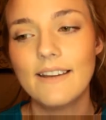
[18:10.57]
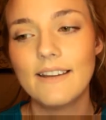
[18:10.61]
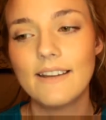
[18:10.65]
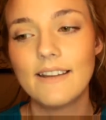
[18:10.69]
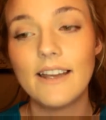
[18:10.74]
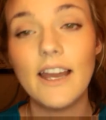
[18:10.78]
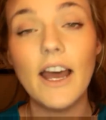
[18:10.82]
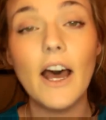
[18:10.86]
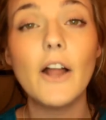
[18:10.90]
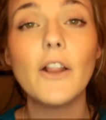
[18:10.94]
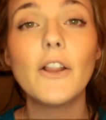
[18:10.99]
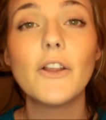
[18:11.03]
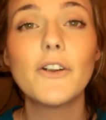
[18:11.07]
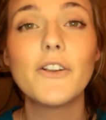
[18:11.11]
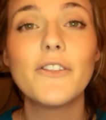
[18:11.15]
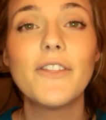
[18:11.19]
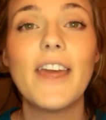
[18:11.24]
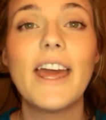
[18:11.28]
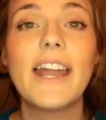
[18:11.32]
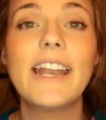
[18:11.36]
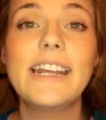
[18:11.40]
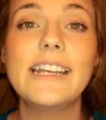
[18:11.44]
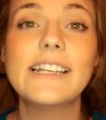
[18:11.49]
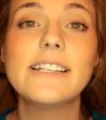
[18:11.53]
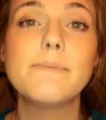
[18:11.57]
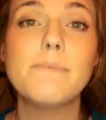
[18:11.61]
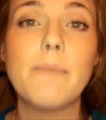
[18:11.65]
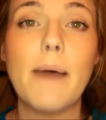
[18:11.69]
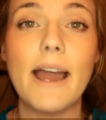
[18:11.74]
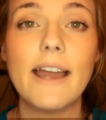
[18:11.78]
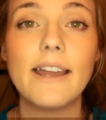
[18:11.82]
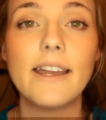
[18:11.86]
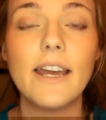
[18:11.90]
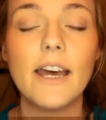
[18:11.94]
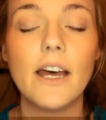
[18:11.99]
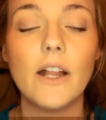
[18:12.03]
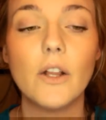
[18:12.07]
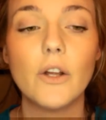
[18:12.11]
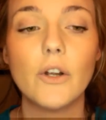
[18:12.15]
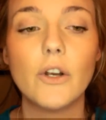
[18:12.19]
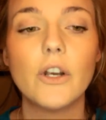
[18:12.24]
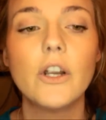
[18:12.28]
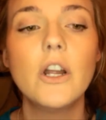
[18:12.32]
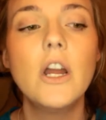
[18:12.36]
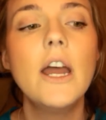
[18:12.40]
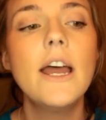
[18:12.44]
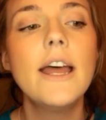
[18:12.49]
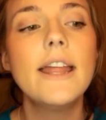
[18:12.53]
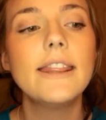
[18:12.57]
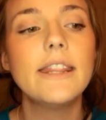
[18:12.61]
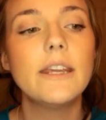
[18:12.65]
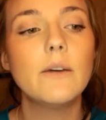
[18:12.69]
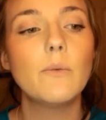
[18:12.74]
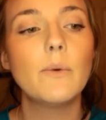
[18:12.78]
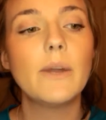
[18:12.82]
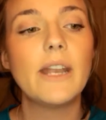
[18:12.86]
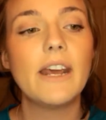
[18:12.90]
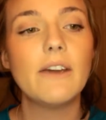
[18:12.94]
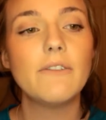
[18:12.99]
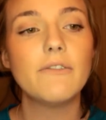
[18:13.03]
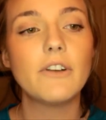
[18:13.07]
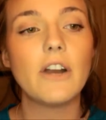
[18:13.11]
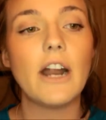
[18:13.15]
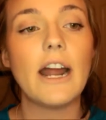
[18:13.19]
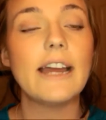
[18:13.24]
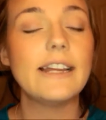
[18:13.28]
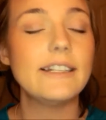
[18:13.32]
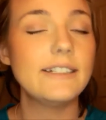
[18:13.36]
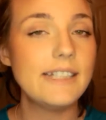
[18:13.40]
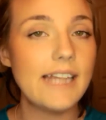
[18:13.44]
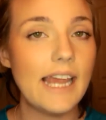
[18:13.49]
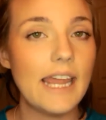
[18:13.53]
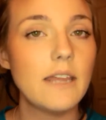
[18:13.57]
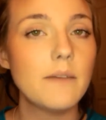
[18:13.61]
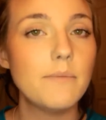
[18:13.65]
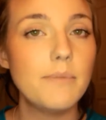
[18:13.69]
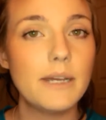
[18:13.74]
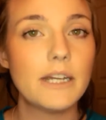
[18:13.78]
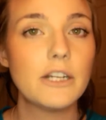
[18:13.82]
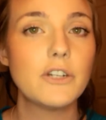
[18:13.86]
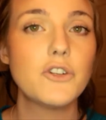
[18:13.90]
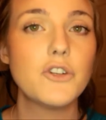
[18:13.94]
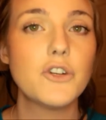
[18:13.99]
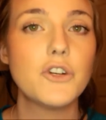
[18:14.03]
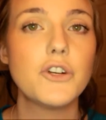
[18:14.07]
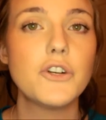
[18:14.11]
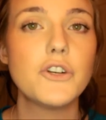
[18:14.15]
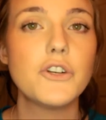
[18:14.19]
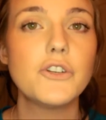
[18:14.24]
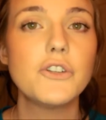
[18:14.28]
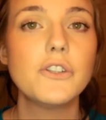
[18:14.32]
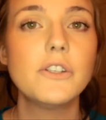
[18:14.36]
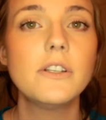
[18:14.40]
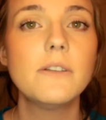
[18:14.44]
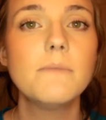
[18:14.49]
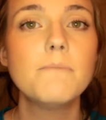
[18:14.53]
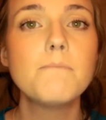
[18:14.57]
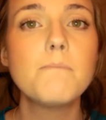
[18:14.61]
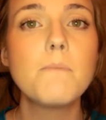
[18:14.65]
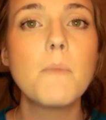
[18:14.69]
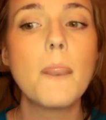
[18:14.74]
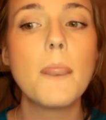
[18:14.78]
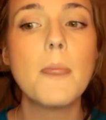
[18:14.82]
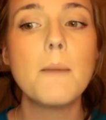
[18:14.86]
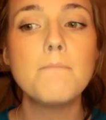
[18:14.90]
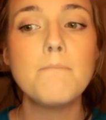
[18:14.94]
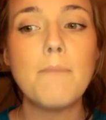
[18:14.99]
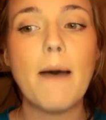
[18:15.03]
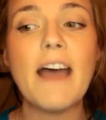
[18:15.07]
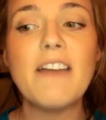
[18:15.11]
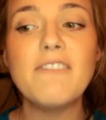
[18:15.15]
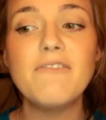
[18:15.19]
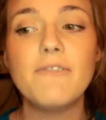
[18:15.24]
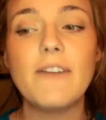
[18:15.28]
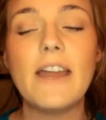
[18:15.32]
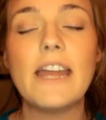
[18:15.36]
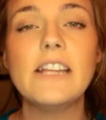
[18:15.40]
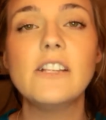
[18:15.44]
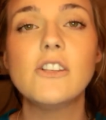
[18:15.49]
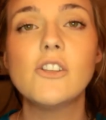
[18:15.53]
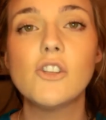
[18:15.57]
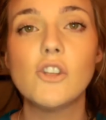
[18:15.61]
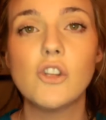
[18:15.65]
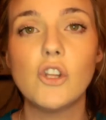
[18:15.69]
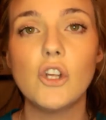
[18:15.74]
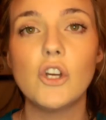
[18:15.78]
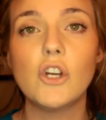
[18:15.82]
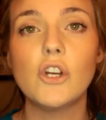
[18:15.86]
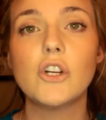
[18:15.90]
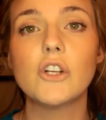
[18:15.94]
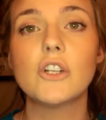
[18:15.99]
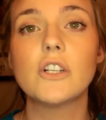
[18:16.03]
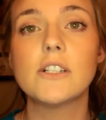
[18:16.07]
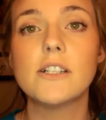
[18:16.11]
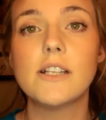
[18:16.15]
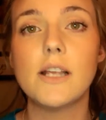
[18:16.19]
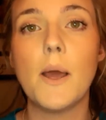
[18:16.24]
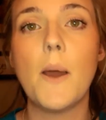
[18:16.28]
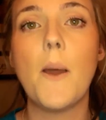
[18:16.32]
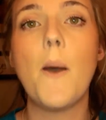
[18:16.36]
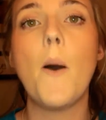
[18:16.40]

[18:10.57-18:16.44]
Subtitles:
color that is my color, then whenever I take pictures, my face looks